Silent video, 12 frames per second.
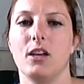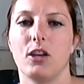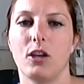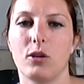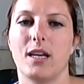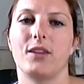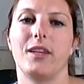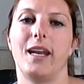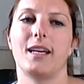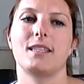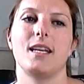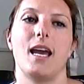goes out the
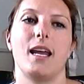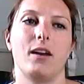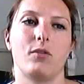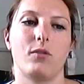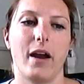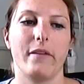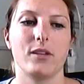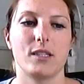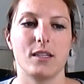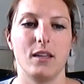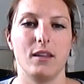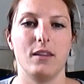next day and it
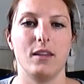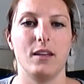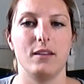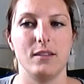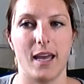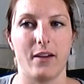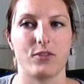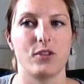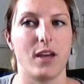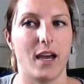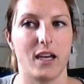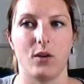arrives the day
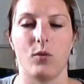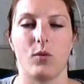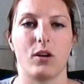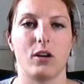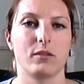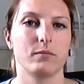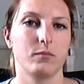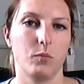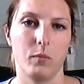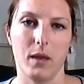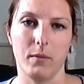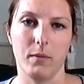after that, or
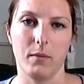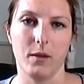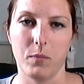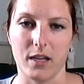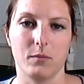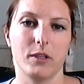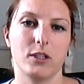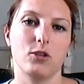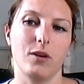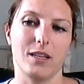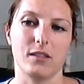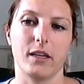maybe possibly
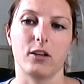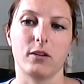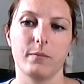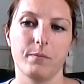2 days later.